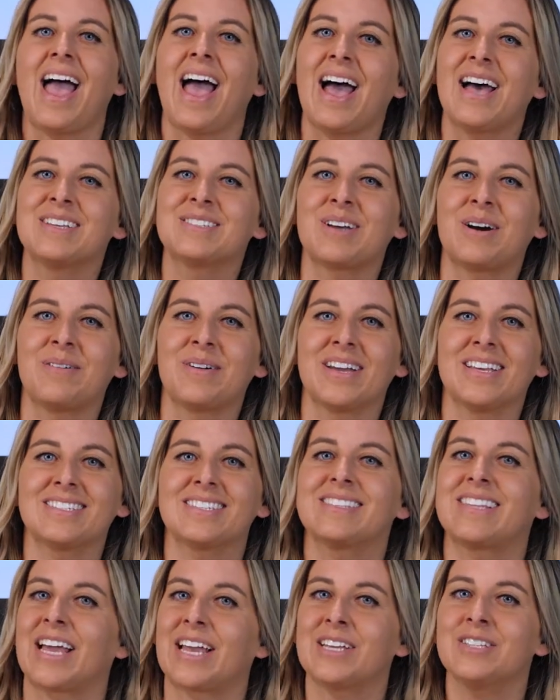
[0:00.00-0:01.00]
As
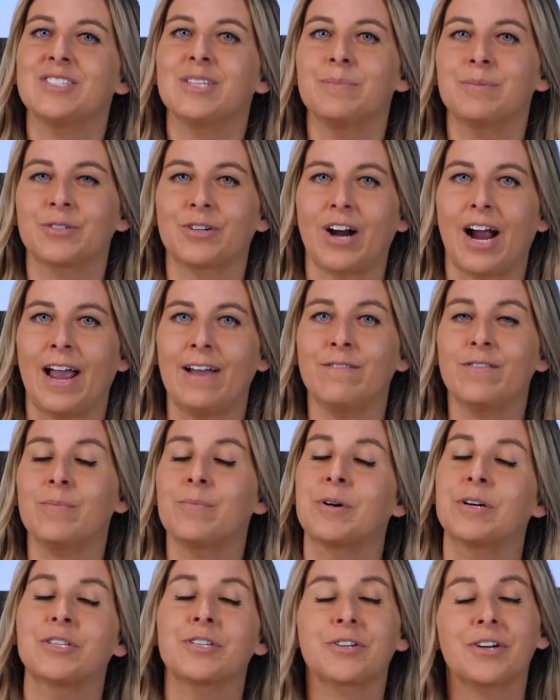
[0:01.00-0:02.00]
always, like and subscribe for
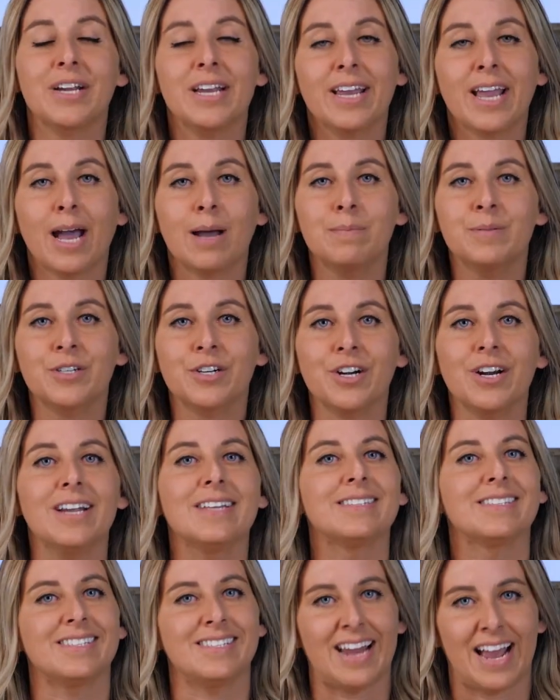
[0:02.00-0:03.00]
more screen capture
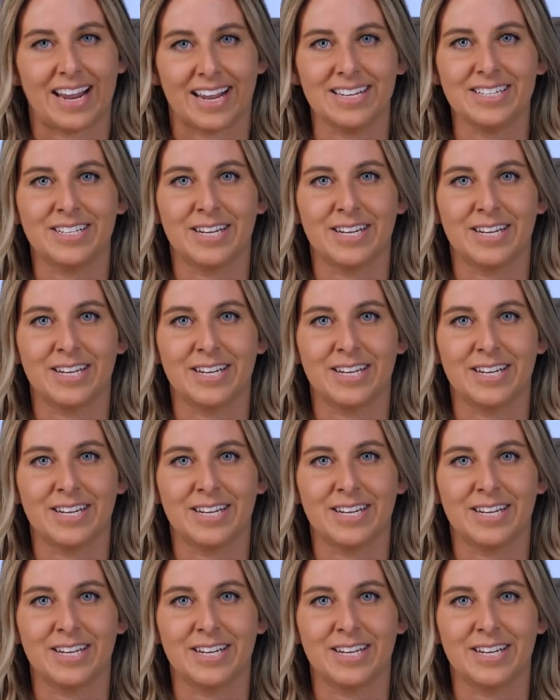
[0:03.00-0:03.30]
and Snagit